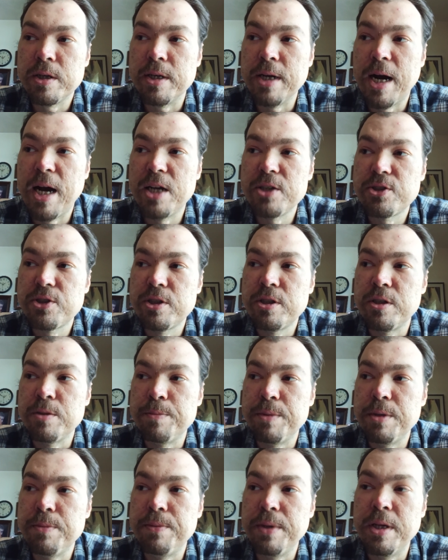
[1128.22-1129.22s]
Gaza
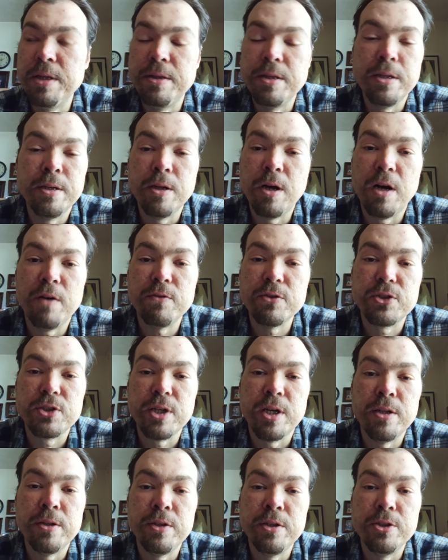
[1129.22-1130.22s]
and then all of a
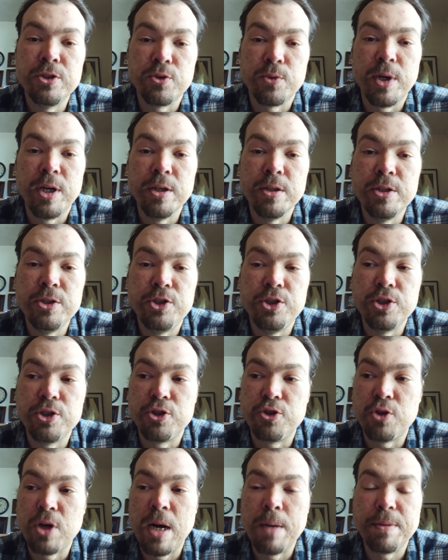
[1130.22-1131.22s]
sudden the Israelis
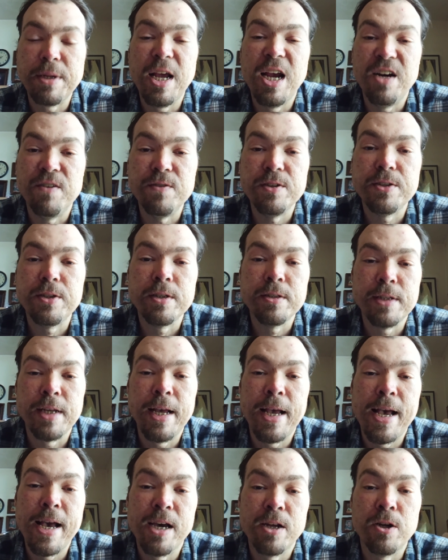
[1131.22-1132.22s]
just dropped everything they
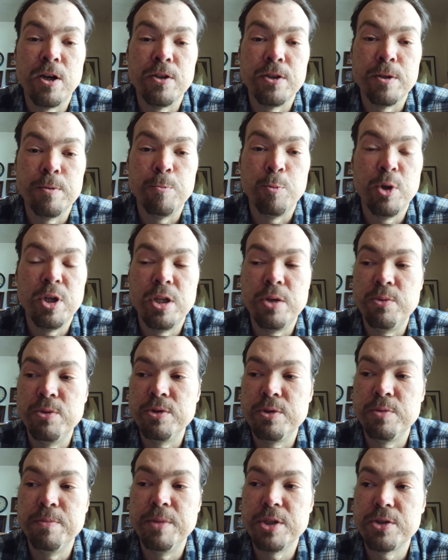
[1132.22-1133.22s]
had on them, whether it
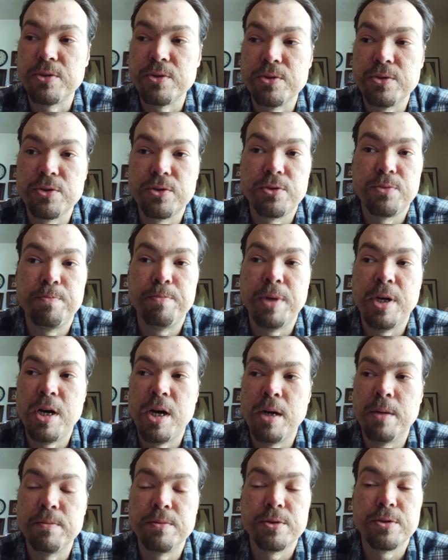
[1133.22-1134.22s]
was missiles,
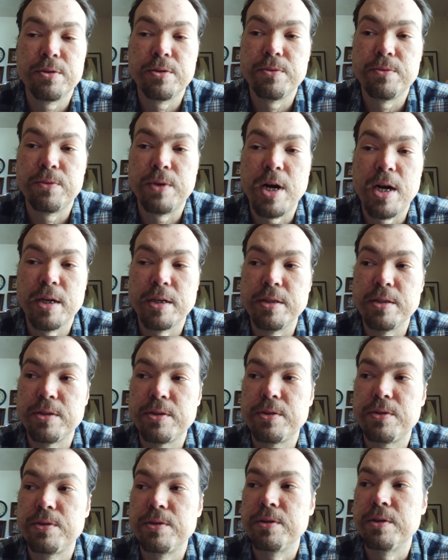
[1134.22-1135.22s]
bombs,
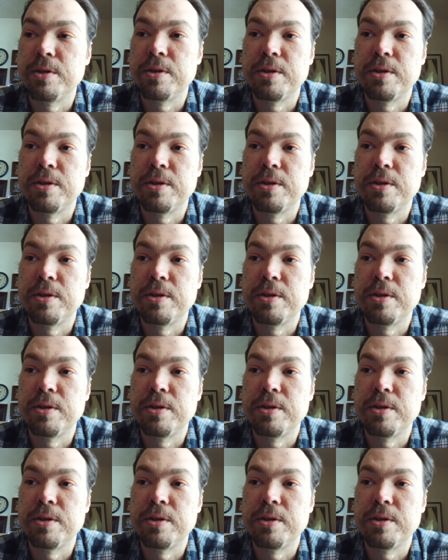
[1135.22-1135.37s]
rockets,